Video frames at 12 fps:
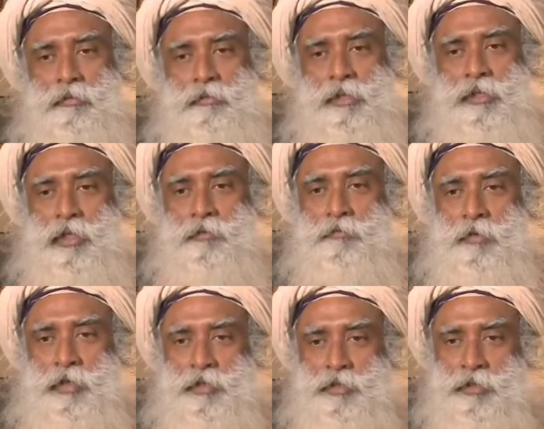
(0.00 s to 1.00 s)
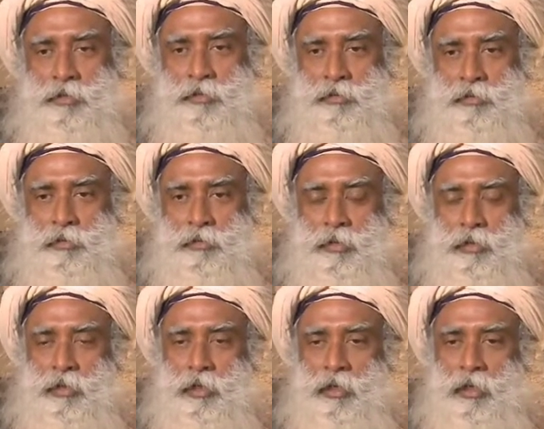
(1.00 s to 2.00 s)
which can function
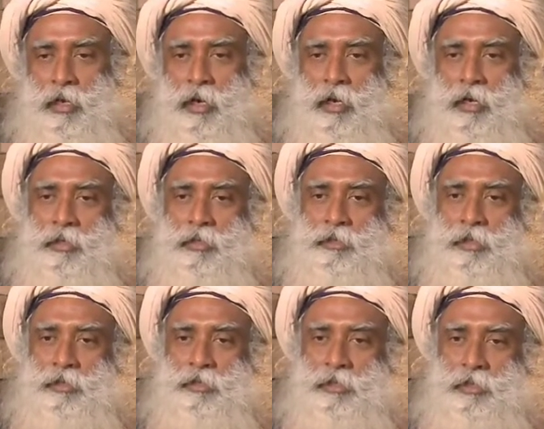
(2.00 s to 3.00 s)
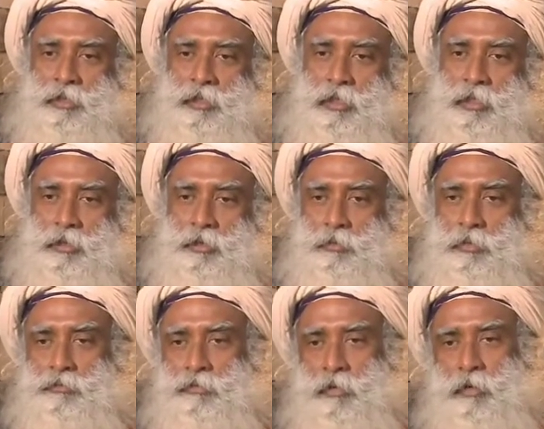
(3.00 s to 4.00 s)
in a higher intensity than the
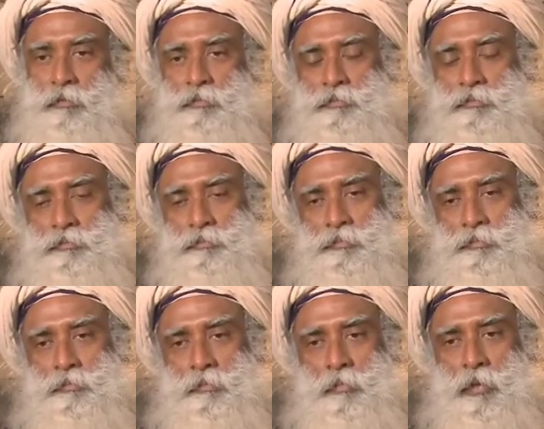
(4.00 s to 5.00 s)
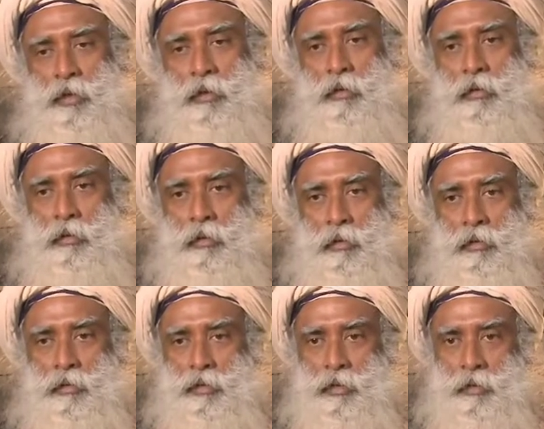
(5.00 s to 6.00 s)
human form,
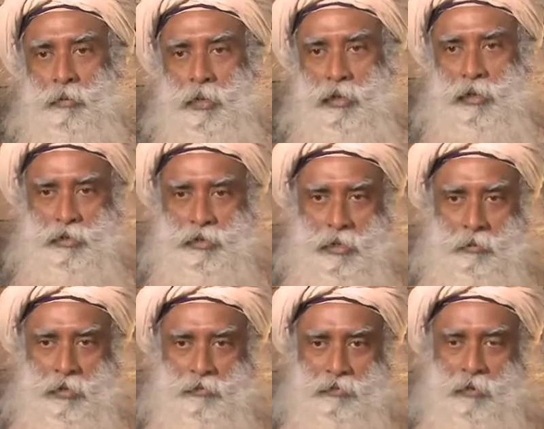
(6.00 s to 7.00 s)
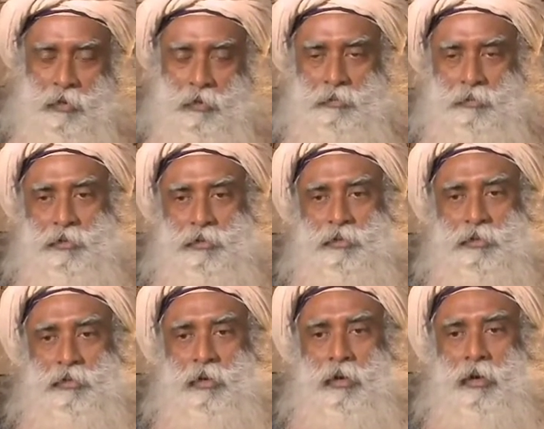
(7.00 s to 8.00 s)
or we can assemble
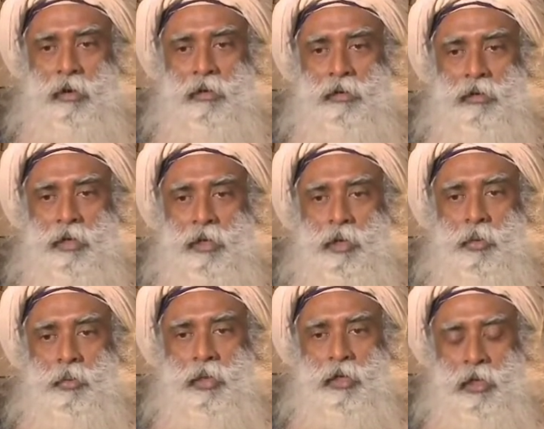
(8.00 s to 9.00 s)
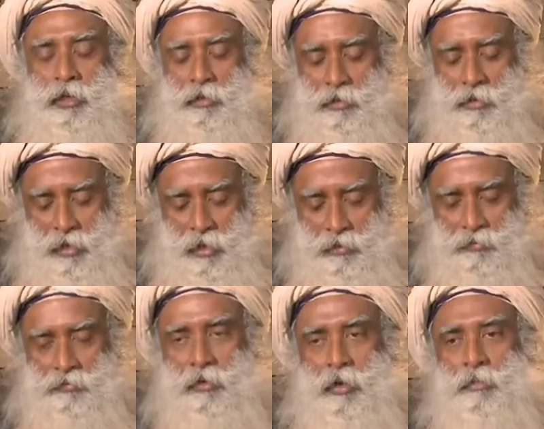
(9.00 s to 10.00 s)
forms, or we can create
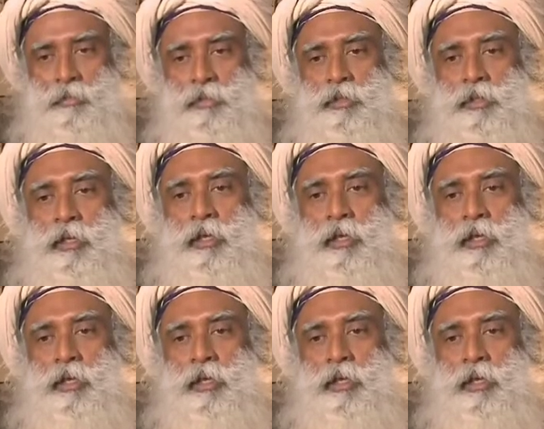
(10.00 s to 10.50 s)
forms,